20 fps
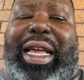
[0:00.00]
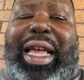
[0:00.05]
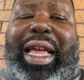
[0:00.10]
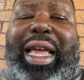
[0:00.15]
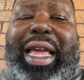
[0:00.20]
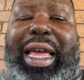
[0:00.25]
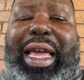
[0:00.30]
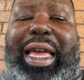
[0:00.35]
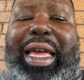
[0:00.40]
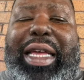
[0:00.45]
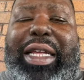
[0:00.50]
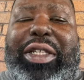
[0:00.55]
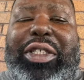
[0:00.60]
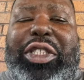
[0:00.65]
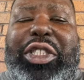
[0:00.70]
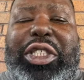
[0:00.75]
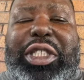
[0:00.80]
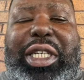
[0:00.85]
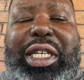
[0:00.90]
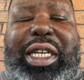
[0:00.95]
And
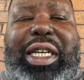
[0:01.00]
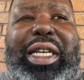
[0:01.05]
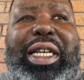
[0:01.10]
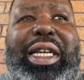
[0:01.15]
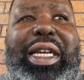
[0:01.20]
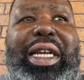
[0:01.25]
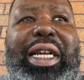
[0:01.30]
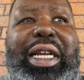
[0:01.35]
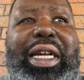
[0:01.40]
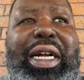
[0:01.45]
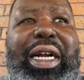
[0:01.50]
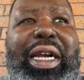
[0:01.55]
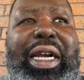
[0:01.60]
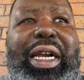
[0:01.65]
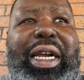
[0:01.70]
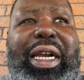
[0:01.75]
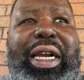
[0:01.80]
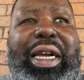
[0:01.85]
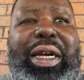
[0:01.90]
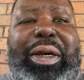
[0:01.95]
she
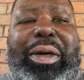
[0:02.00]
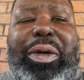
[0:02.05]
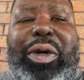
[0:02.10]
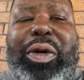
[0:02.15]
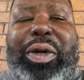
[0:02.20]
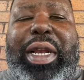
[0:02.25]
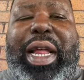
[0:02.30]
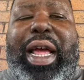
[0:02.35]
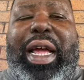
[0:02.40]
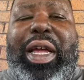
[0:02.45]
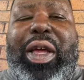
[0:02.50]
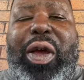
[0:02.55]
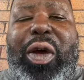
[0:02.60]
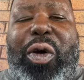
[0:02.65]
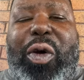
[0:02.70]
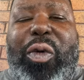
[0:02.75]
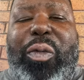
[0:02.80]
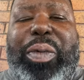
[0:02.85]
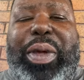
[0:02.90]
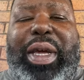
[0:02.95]
could not
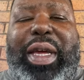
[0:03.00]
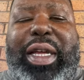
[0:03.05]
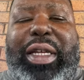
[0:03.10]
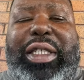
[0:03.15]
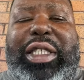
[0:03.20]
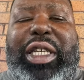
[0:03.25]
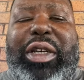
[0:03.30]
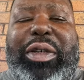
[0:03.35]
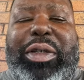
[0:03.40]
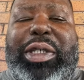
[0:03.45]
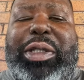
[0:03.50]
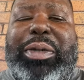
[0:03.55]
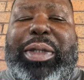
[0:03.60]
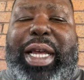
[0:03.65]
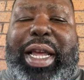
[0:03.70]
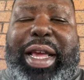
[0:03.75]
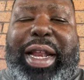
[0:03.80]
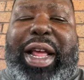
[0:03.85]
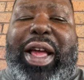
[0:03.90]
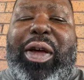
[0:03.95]
go because she was
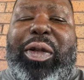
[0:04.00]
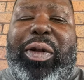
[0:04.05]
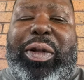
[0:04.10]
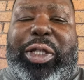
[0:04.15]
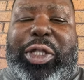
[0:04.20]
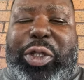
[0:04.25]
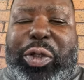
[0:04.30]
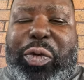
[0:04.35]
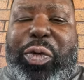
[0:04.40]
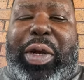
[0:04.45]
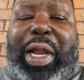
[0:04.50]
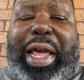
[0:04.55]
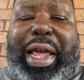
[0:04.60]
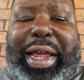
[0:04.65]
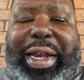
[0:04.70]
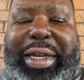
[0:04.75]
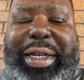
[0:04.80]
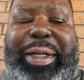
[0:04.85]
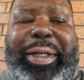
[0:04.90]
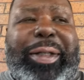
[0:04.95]
staying out too
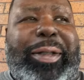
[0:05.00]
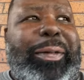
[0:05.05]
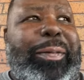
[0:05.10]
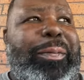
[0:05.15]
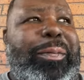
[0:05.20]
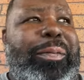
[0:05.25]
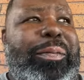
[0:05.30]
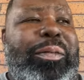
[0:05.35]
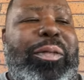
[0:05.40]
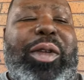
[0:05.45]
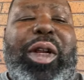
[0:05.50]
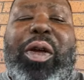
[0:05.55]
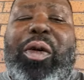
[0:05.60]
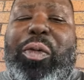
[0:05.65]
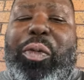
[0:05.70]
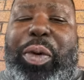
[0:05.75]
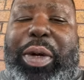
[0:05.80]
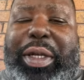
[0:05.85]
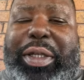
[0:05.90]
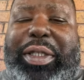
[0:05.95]
late,
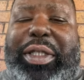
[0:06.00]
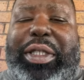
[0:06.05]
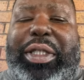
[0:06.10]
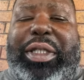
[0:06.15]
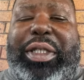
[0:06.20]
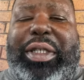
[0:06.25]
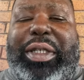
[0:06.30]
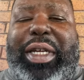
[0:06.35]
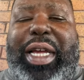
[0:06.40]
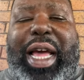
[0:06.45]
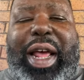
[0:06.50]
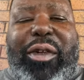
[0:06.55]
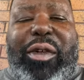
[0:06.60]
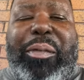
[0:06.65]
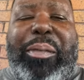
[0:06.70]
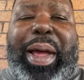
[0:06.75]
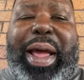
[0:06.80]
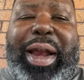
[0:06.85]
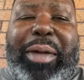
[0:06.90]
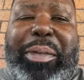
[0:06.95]
which kind of
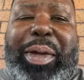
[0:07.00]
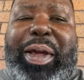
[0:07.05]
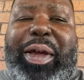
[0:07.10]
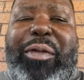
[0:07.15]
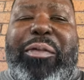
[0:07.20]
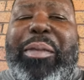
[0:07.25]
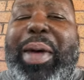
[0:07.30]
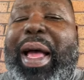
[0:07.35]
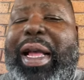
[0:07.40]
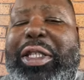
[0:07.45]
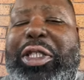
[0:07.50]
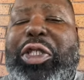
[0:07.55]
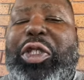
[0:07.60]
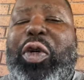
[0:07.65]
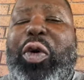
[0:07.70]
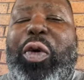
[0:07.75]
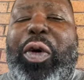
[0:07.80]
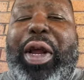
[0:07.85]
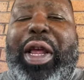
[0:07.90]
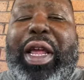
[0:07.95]
reminded me of my
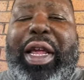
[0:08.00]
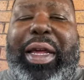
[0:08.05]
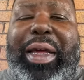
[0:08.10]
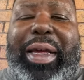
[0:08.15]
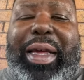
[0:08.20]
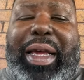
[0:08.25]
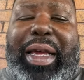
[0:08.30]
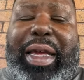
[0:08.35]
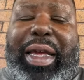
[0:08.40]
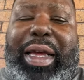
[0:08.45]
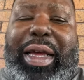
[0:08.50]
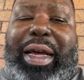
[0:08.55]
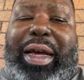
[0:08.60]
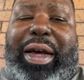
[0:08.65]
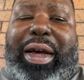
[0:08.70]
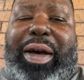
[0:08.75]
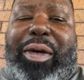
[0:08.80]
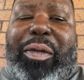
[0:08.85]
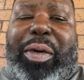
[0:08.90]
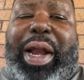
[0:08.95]
story.
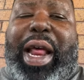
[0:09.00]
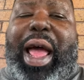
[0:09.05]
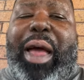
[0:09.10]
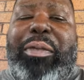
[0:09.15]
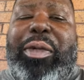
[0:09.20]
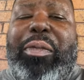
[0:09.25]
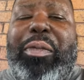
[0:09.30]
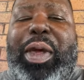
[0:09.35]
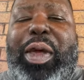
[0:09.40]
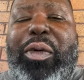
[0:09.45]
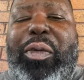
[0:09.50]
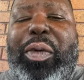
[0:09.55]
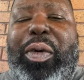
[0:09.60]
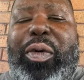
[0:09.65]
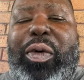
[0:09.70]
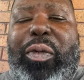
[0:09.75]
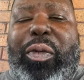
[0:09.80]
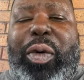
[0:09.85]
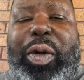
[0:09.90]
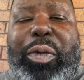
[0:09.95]
What happened to me
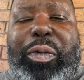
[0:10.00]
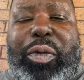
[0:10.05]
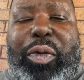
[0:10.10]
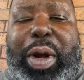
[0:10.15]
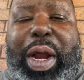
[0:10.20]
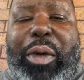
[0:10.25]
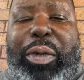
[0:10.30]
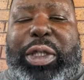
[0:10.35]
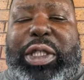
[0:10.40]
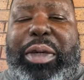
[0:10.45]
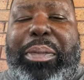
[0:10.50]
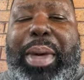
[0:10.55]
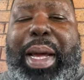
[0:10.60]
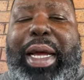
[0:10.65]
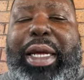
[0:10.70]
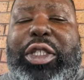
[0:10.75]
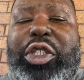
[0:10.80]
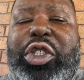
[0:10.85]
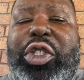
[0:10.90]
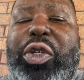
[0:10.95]
when I went to
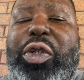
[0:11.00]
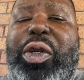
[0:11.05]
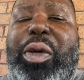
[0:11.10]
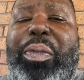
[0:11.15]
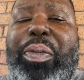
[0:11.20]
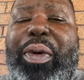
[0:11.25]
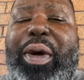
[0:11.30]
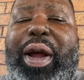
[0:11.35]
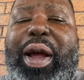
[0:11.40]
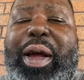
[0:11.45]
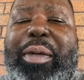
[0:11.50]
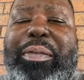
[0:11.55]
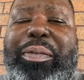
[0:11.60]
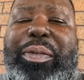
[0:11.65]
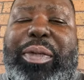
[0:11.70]
my junior prom.